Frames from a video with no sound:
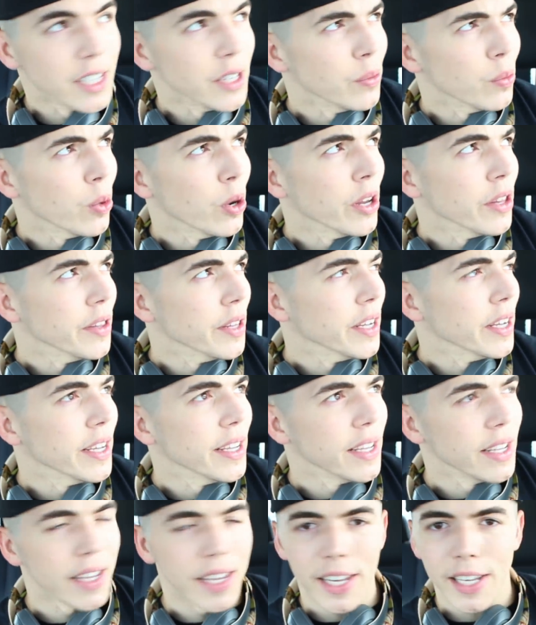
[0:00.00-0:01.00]
And we're on the
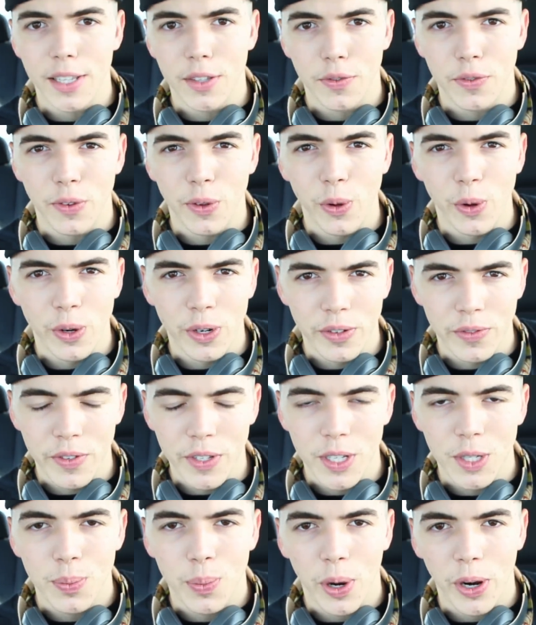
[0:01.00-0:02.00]
eighth floor of
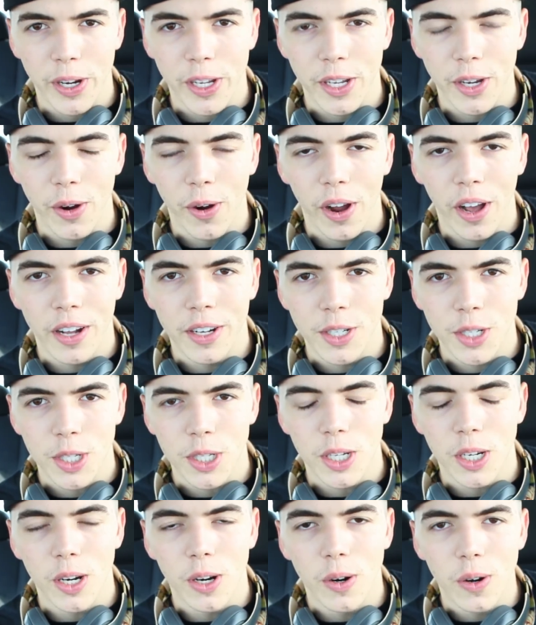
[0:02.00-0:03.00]
this parking garage,
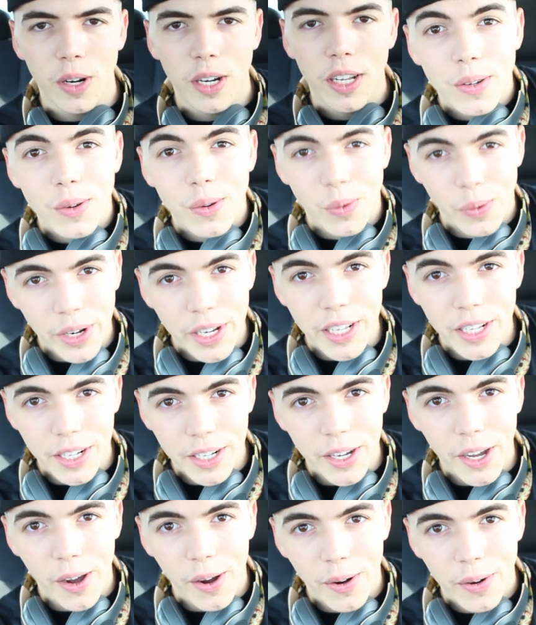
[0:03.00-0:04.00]
so we need to
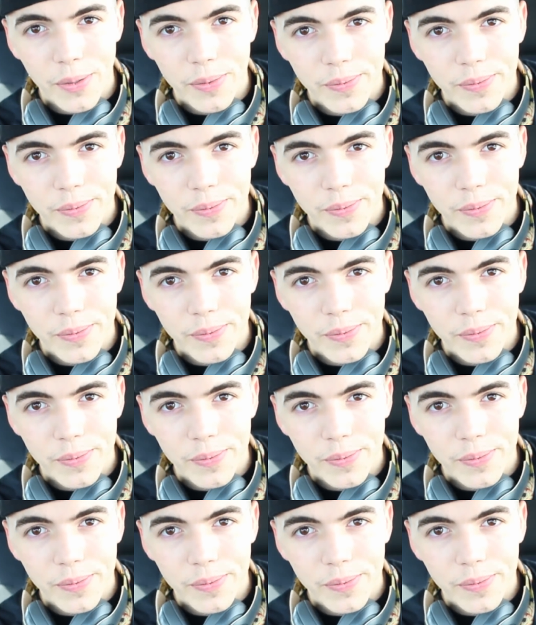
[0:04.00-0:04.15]
go.